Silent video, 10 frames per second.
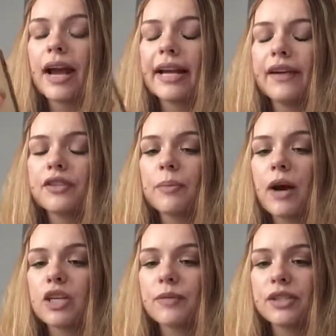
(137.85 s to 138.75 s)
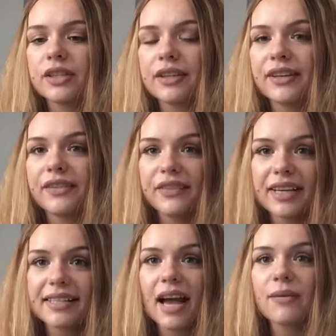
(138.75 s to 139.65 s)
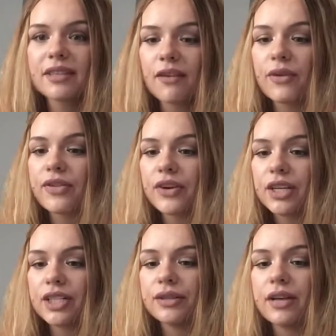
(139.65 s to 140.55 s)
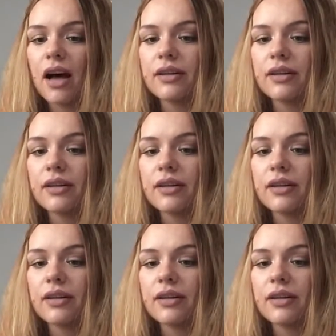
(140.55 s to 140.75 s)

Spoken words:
and after Poshmark took their fees, I was left with $32.